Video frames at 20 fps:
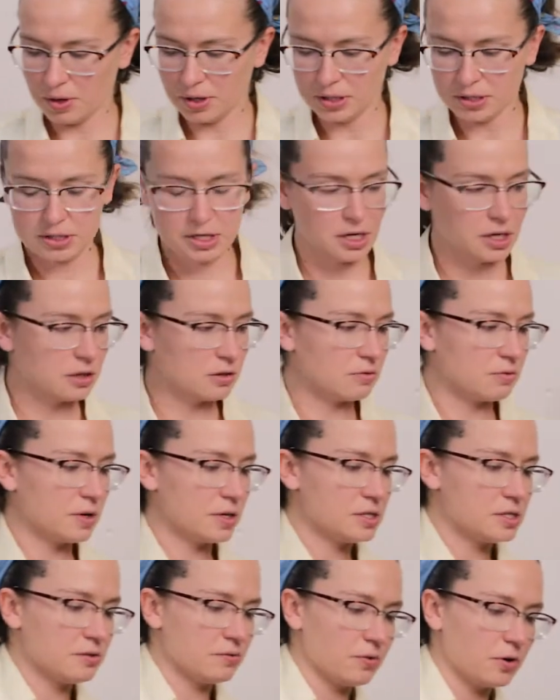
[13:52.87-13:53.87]
Go ahead and take
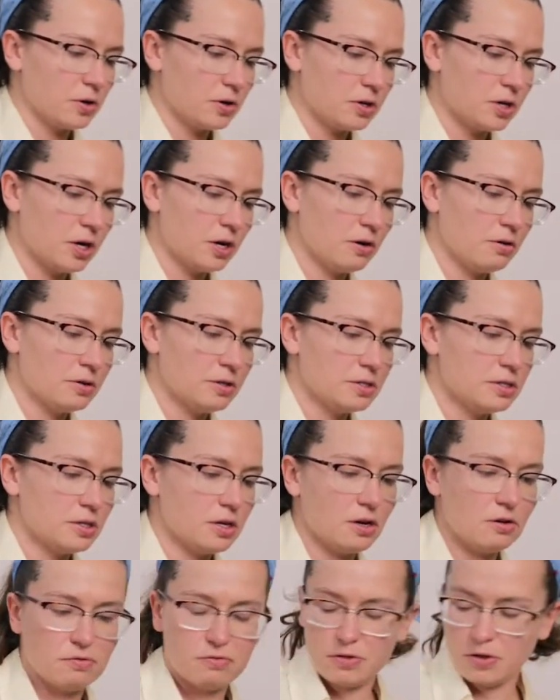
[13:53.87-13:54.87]
the rest of our
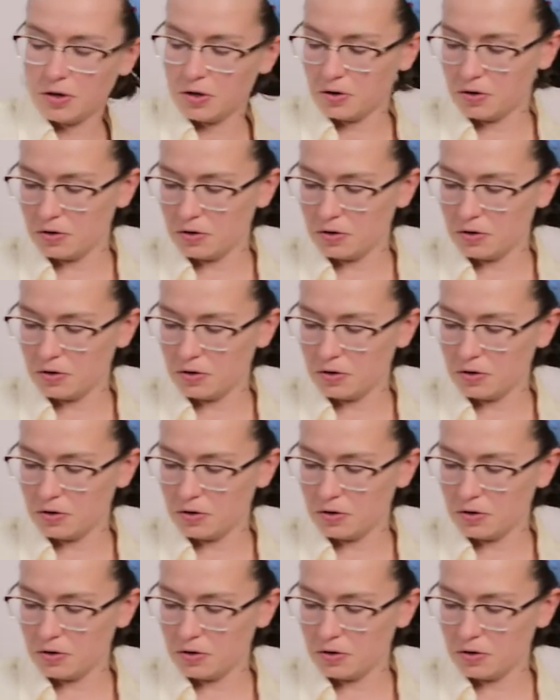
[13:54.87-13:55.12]
carrots off